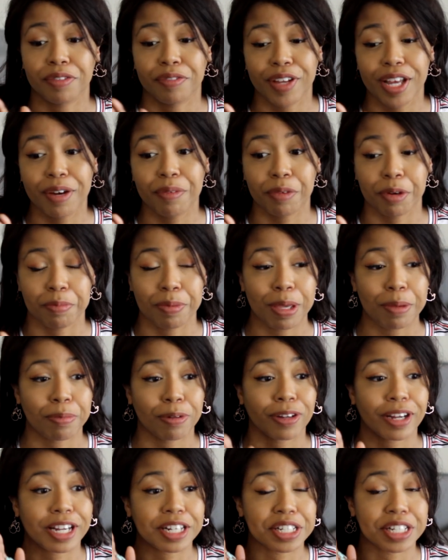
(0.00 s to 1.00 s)
event where
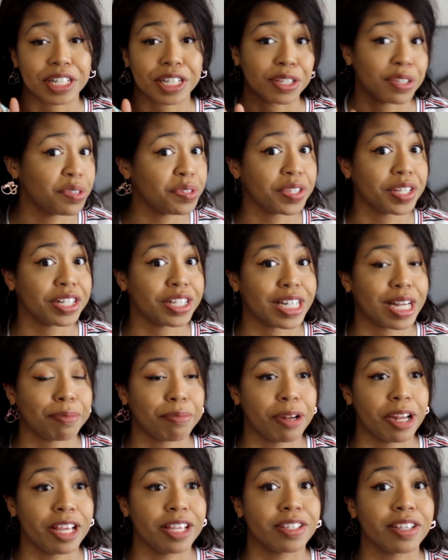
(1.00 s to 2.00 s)
people are actually using
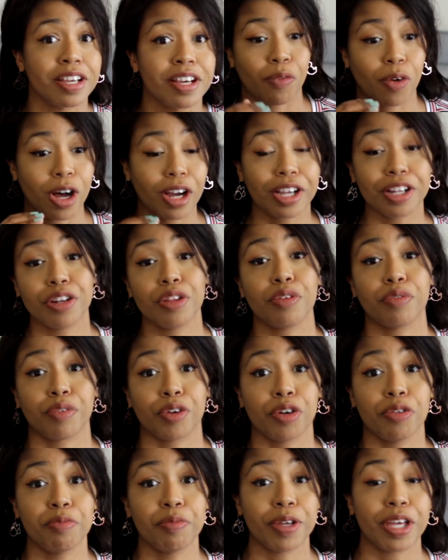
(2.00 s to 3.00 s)
Japanese, walk into the
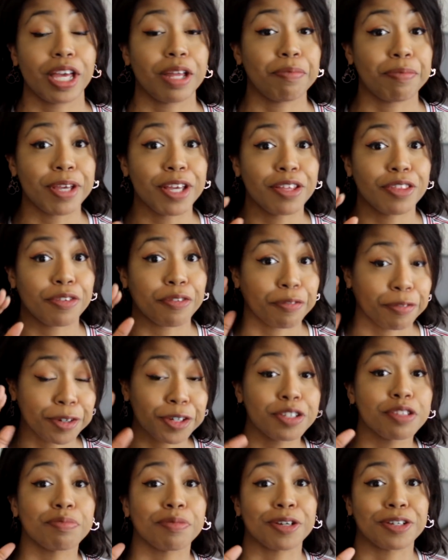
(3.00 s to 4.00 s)
room and be the
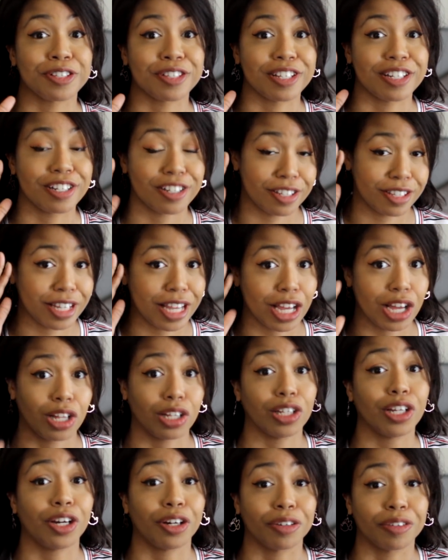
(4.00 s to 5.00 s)
first person to say
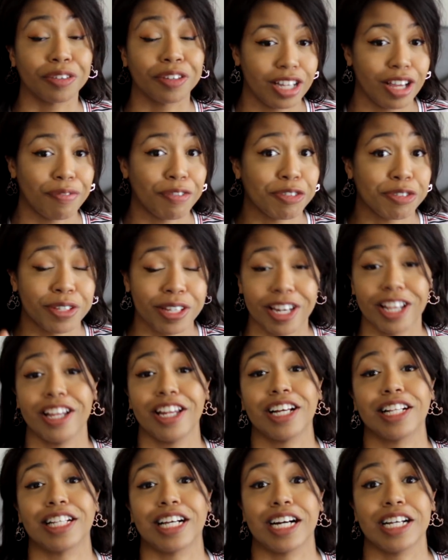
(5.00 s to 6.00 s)
hello. If you're sitting
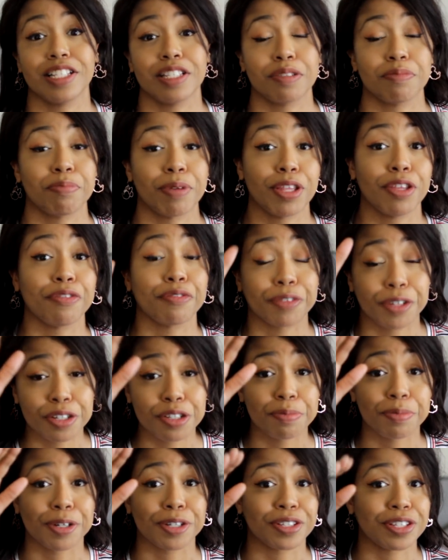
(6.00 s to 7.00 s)
in a class, be the
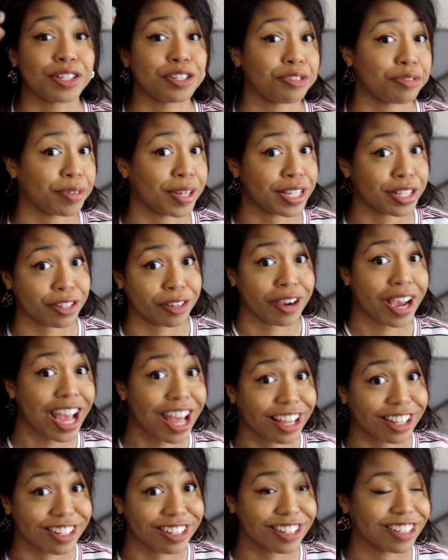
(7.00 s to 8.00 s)
first person to raise your
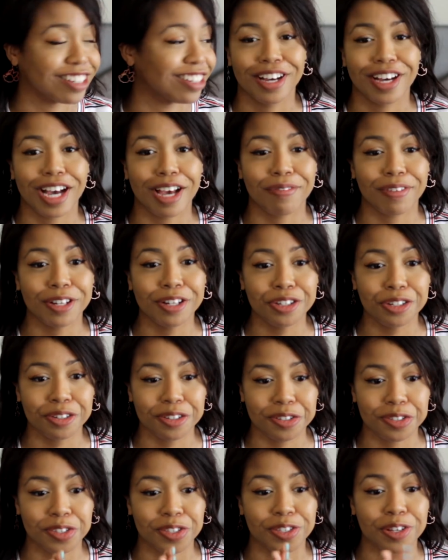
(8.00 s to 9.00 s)
hand. I've
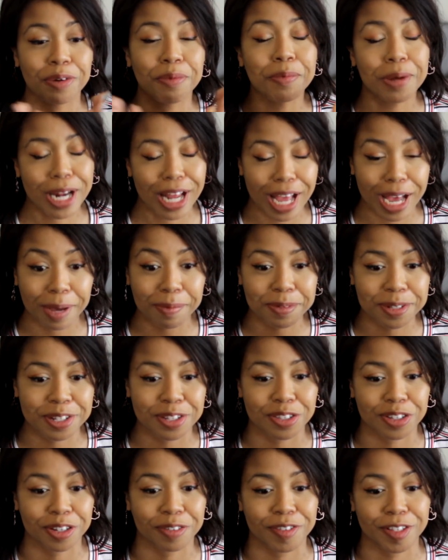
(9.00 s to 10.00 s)
introduced so many apps
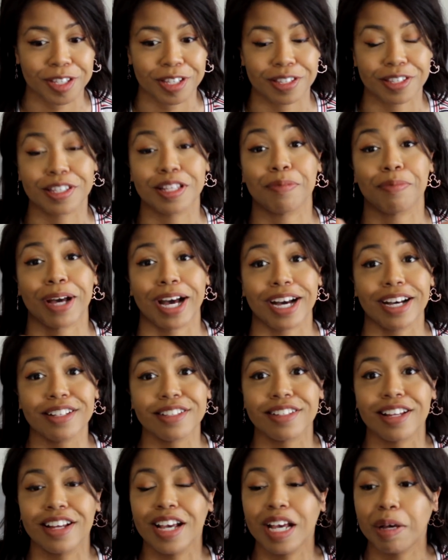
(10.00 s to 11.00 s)
and services in the
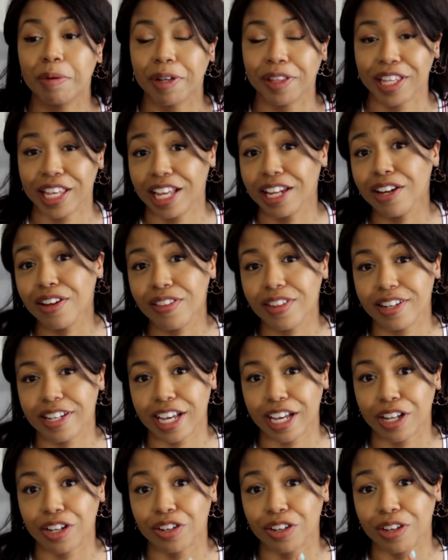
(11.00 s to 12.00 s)
past, but at the end of the
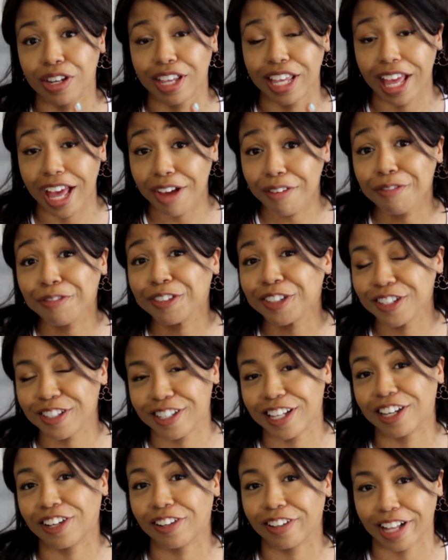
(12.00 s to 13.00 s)
day, every
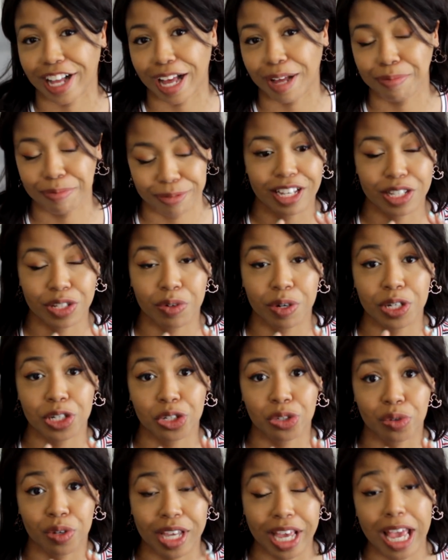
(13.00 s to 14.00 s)
single app is going
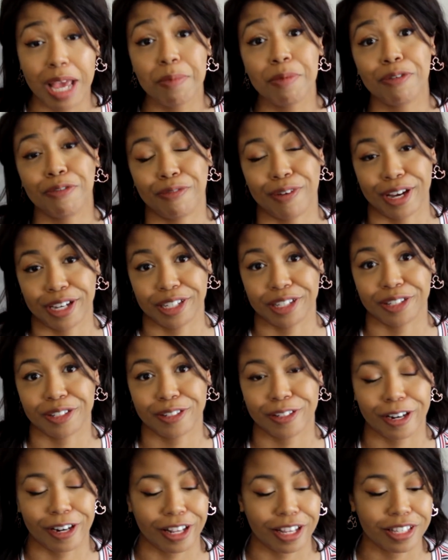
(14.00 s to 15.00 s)
to gamify your
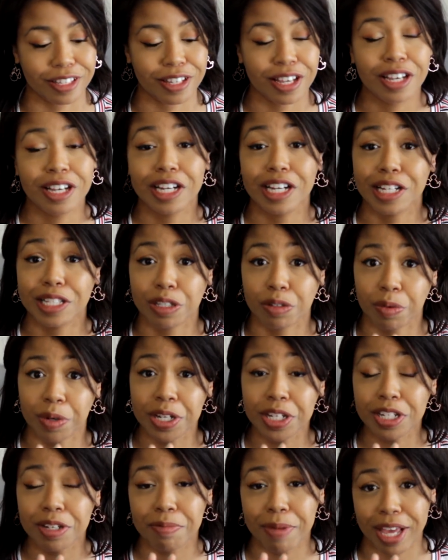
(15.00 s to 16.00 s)
studies. It's
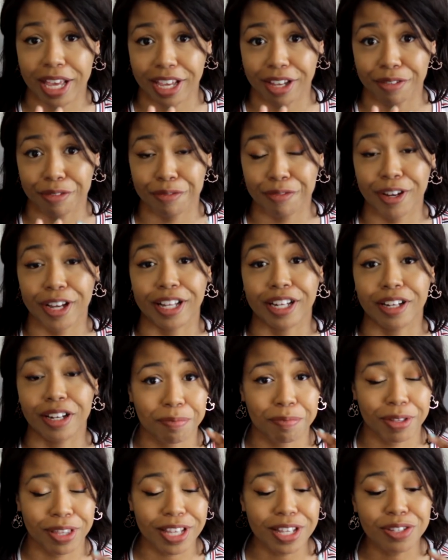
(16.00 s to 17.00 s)
going to make it fun.
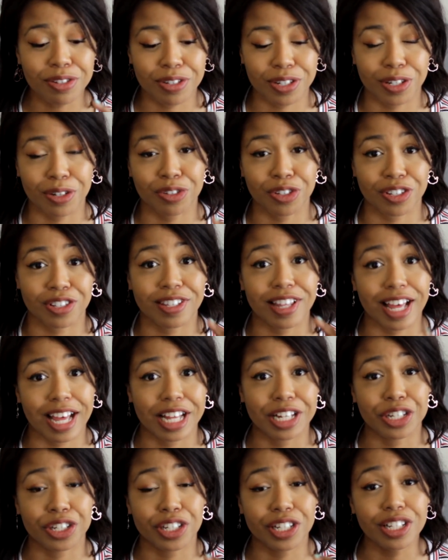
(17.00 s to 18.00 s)
But these are still just the
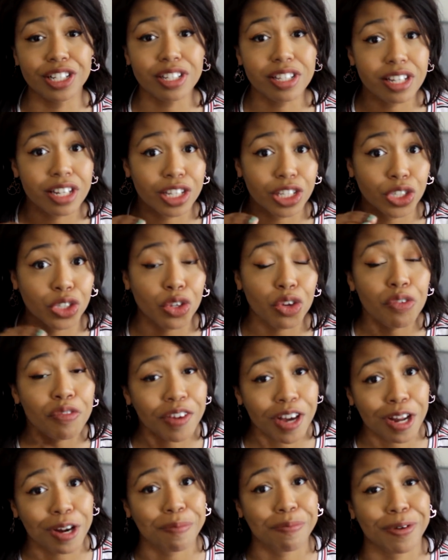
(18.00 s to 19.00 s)
engine. You've
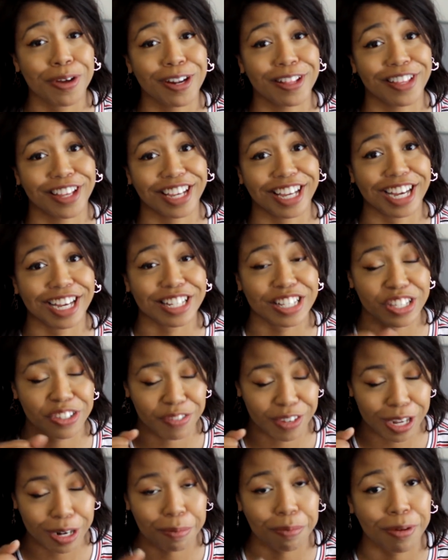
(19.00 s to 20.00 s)
got to put in the gas.
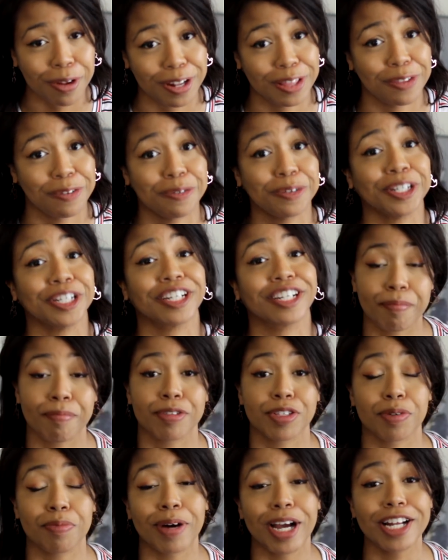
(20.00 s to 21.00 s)
You've got to put in the work.
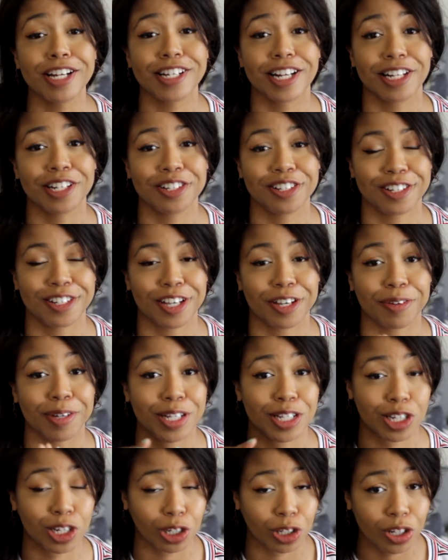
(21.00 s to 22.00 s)
So my challenge to you
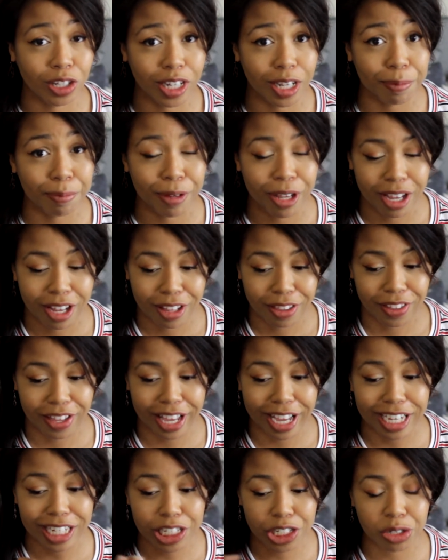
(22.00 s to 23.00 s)
is to look up the
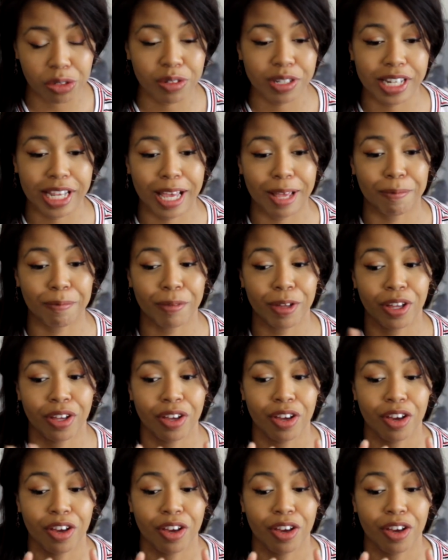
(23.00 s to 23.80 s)
actual name